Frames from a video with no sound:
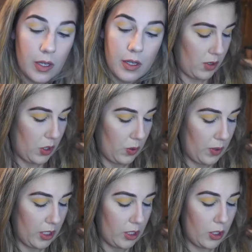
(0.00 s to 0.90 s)
I'm
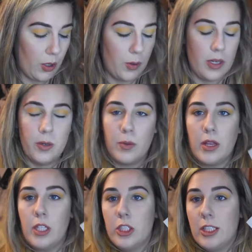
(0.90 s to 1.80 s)
going to go in with
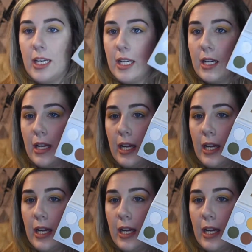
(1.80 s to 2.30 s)
the shade